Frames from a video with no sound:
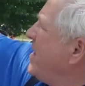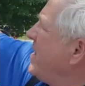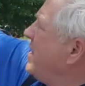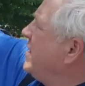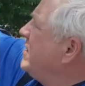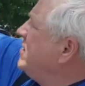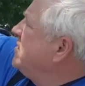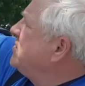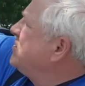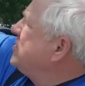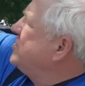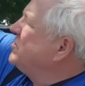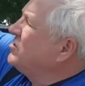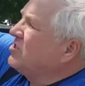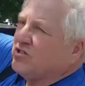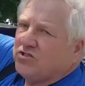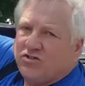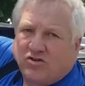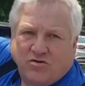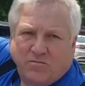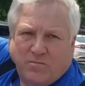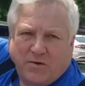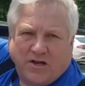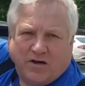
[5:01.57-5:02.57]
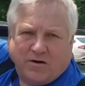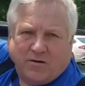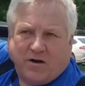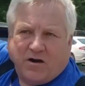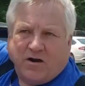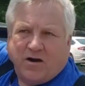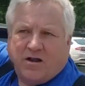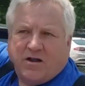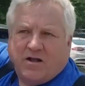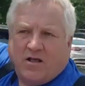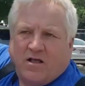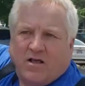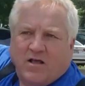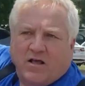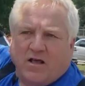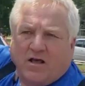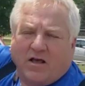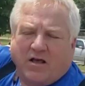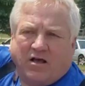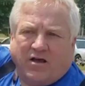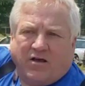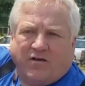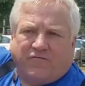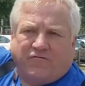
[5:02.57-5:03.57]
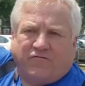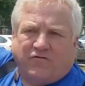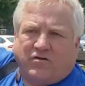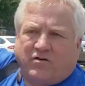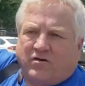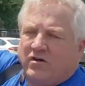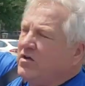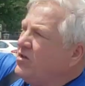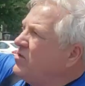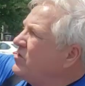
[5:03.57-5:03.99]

and this is the 2 meter for